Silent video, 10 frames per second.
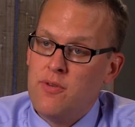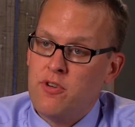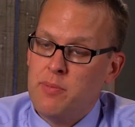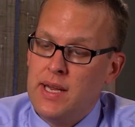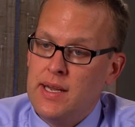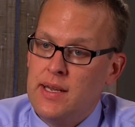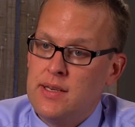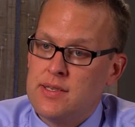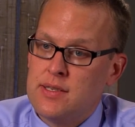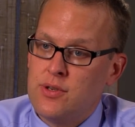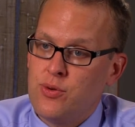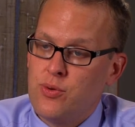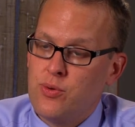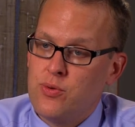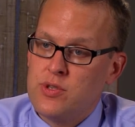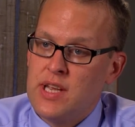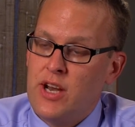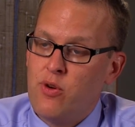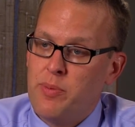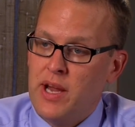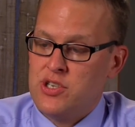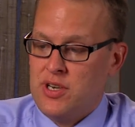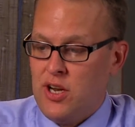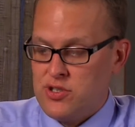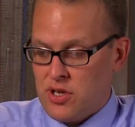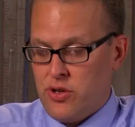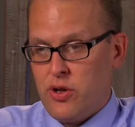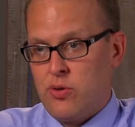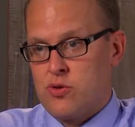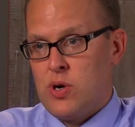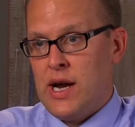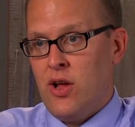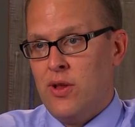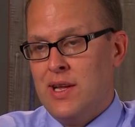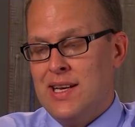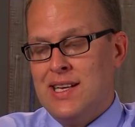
for me to say to a patient, here's a clinical trial,